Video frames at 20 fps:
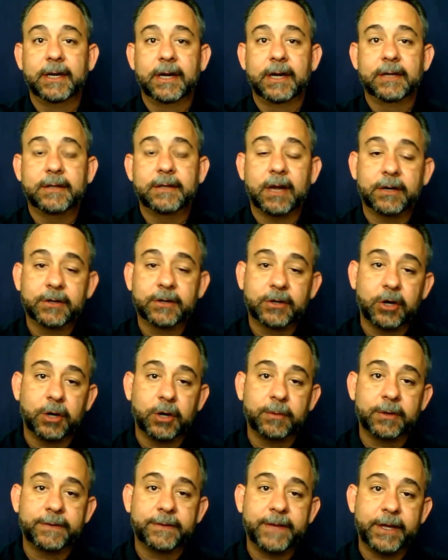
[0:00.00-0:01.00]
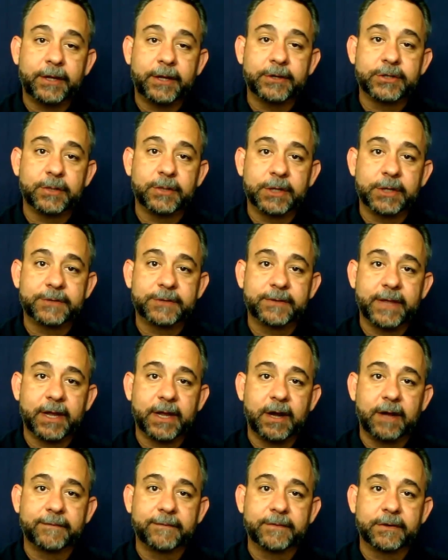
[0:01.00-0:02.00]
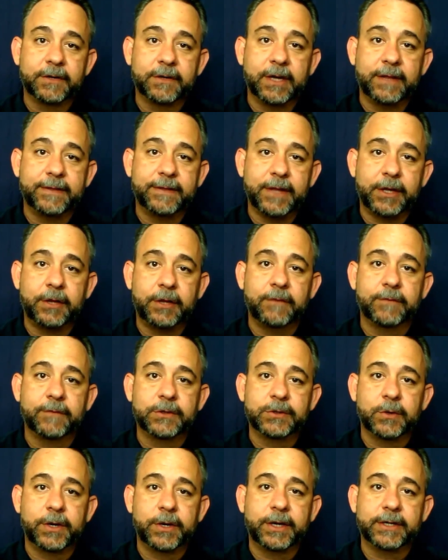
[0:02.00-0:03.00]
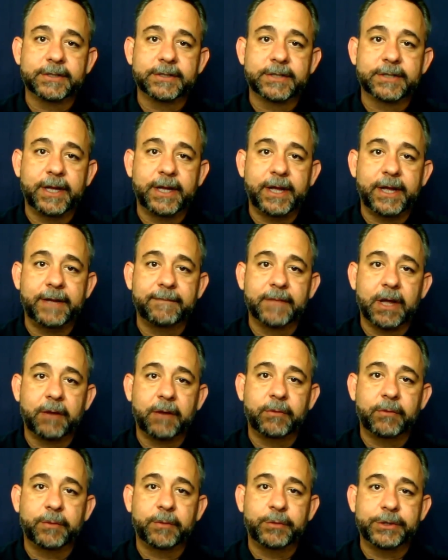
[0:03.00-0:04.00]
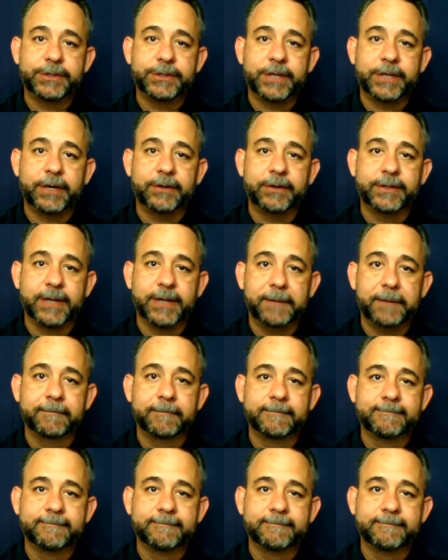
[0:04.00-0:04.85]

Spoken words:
Dr. Kobler, thank you so much for that offer, and thank you for joining us today. I really appreciate your time.